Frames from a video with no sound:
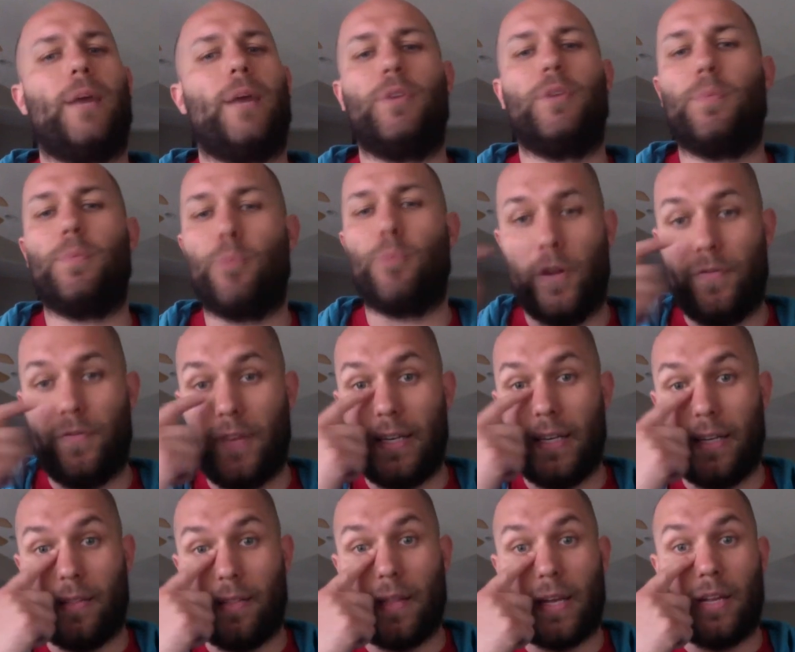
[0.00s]

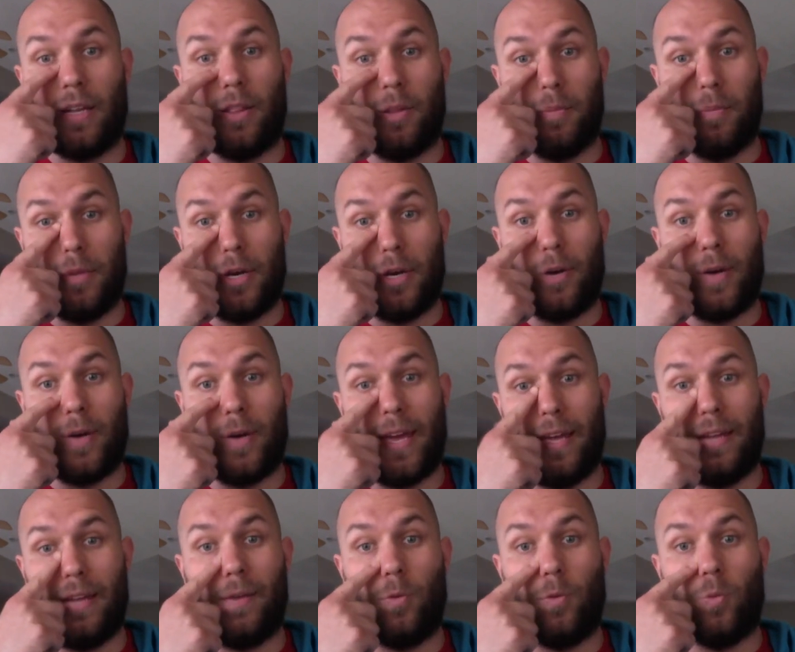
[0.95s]
debriefing and letting them know,
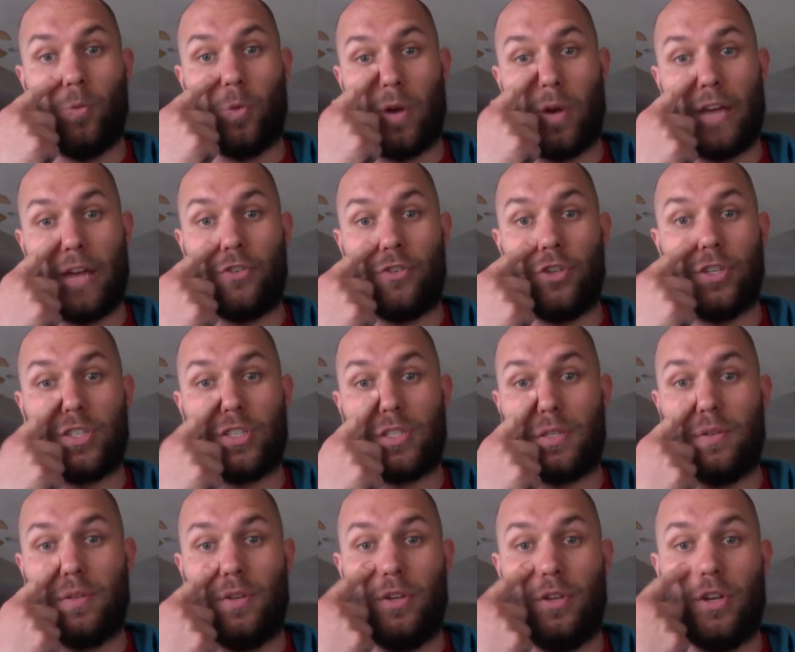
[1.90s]
hey, we're not
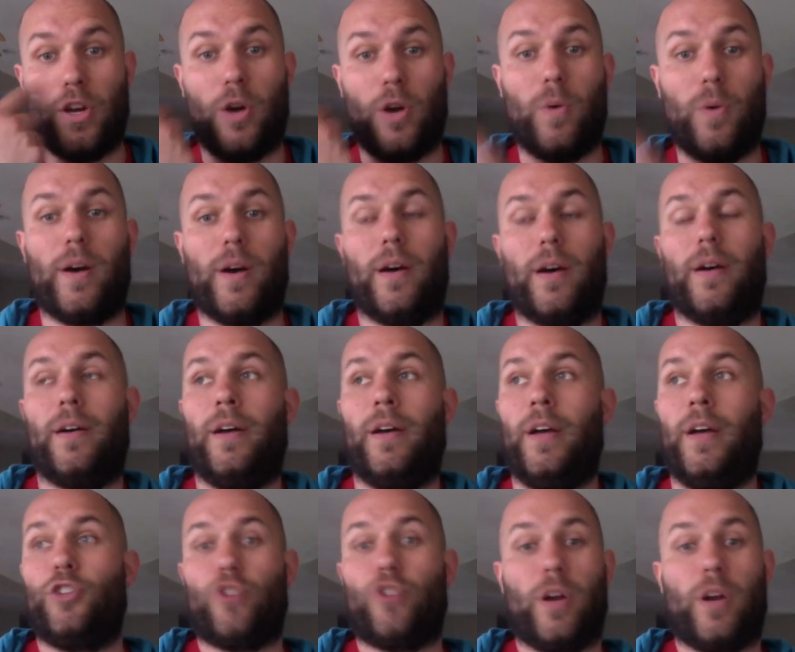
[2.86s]
just,
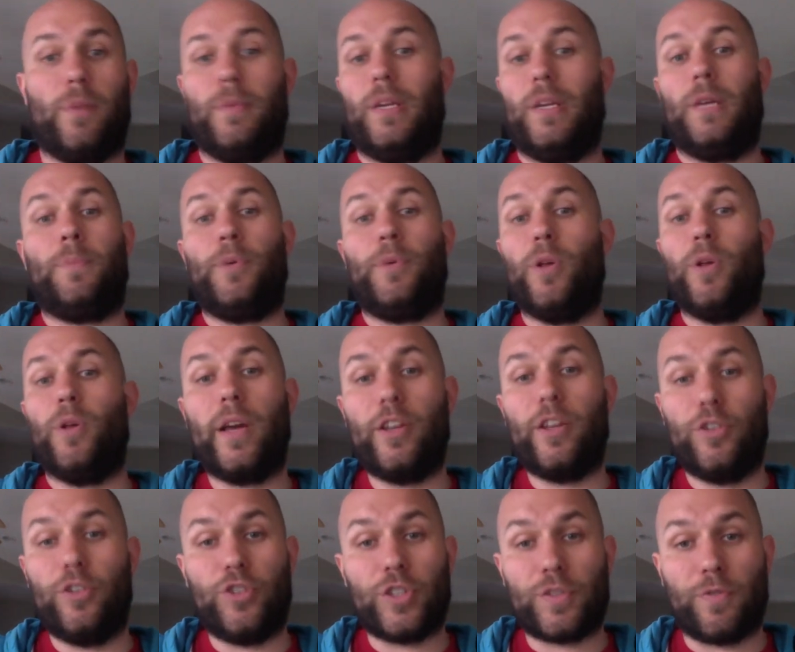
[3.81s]
trying to manipulate
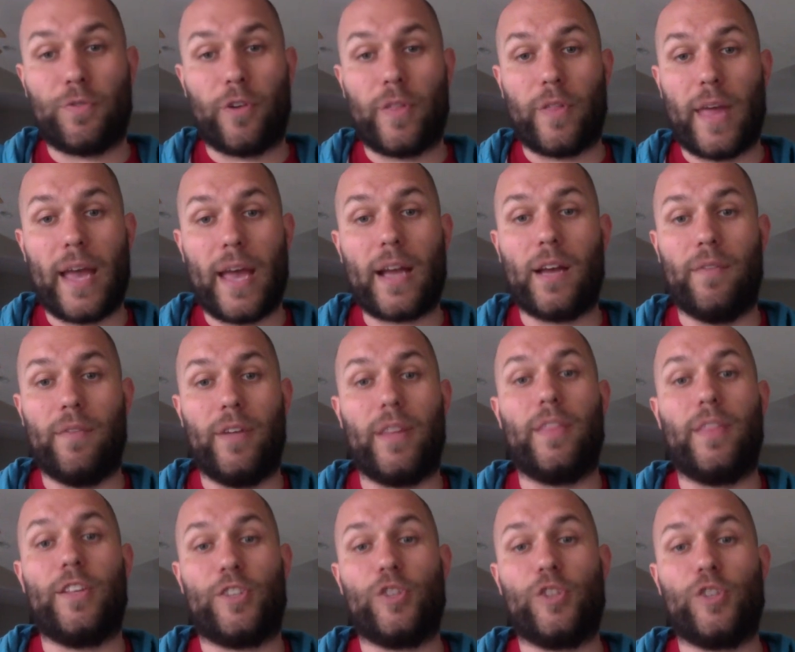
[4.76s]
you just for the heck of it.
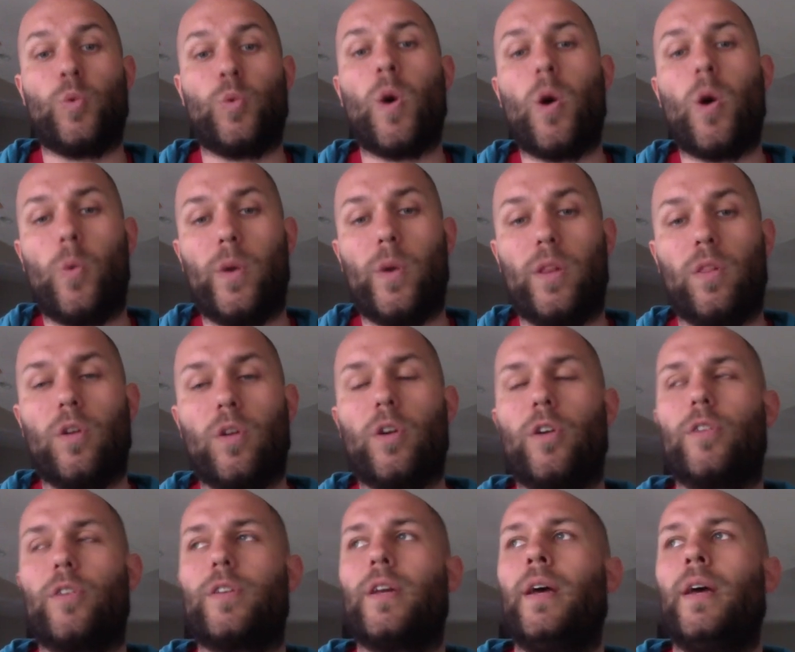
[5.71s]
This is what we
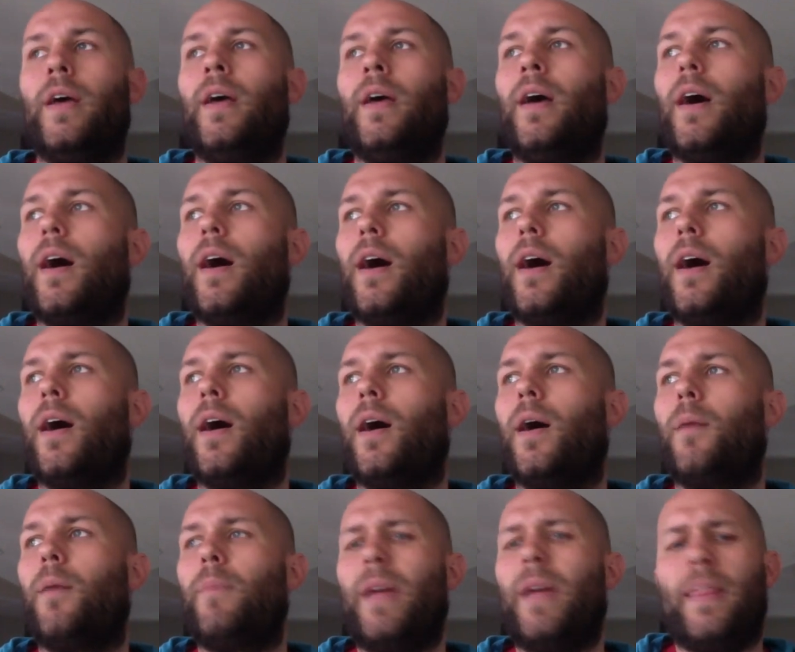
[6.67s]
learned.
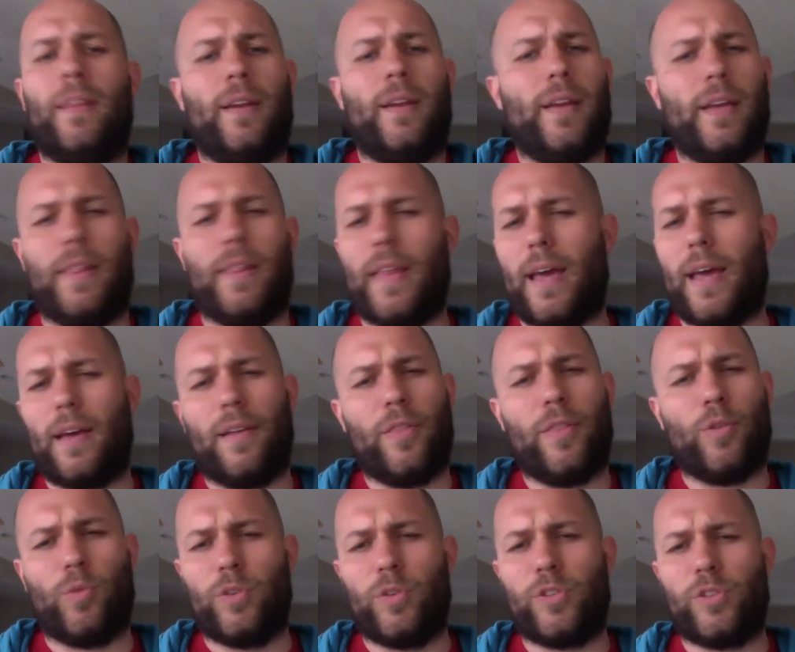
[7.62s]
And then again, that
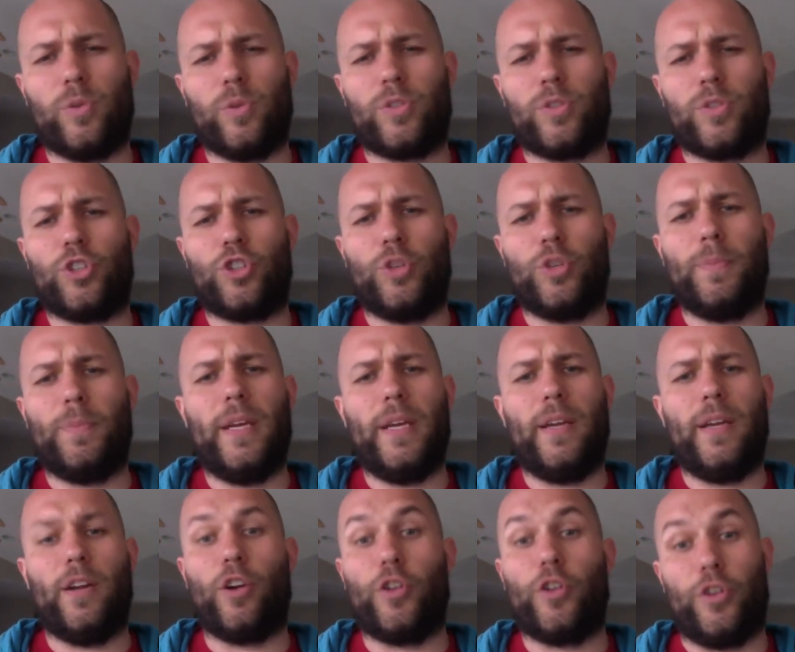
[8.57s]
the results should
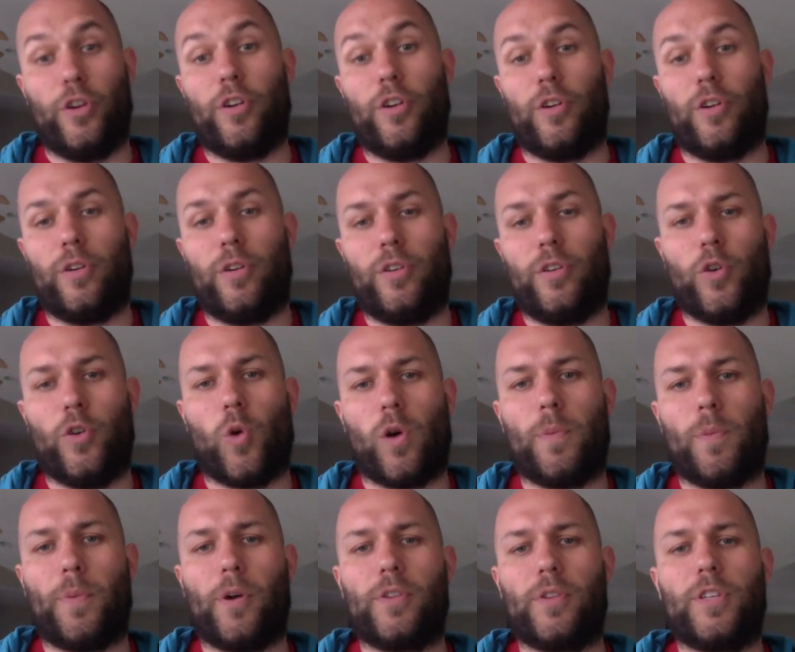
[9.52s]
be, or
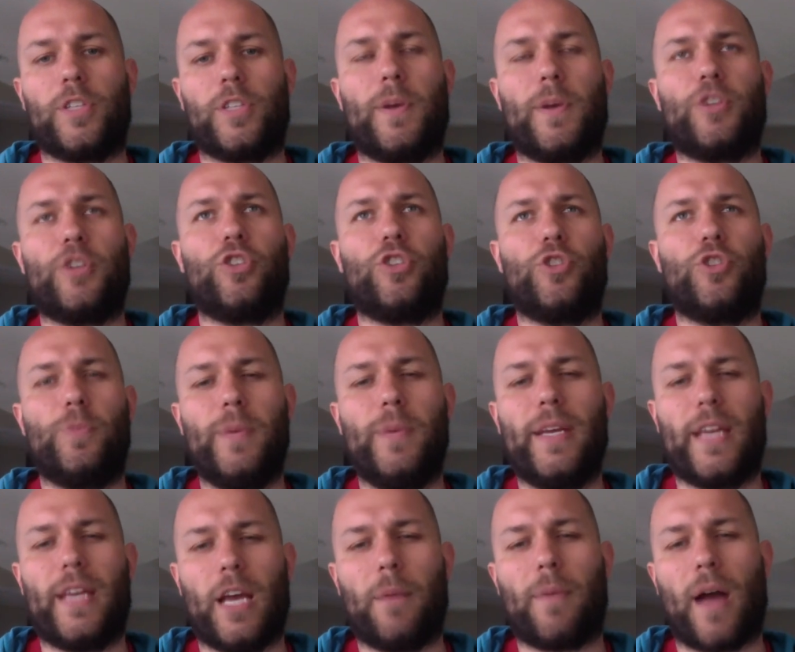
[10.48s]
your participation should be
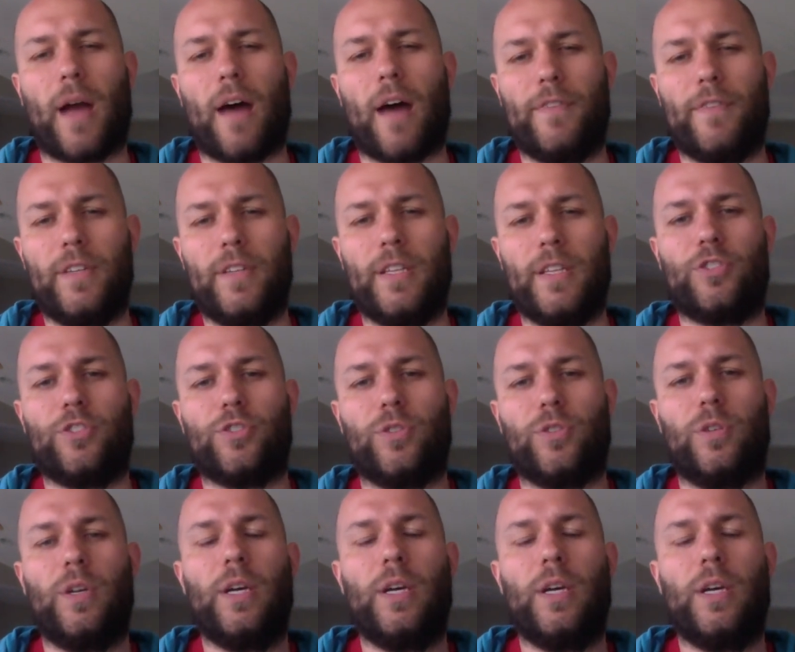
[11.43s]
kept confidential.